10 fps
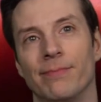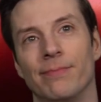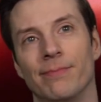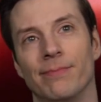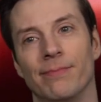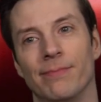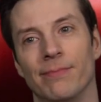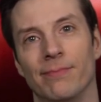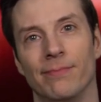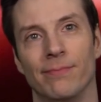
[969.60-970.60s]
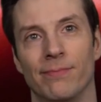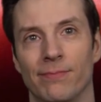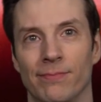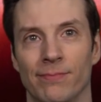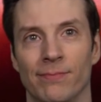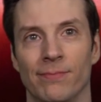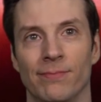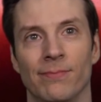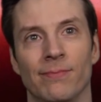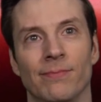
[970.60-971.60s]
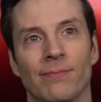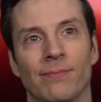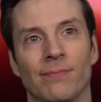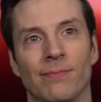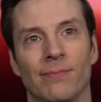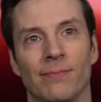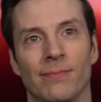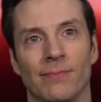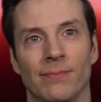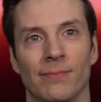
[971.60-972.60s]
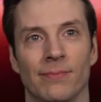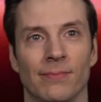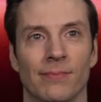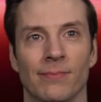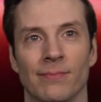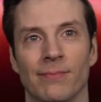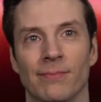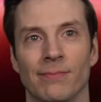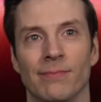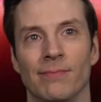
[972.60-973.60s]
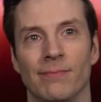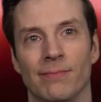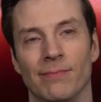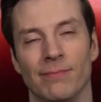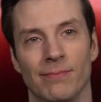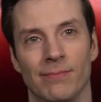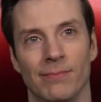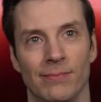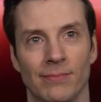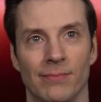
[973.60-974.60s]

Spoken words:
No words are spoken by the person on screen.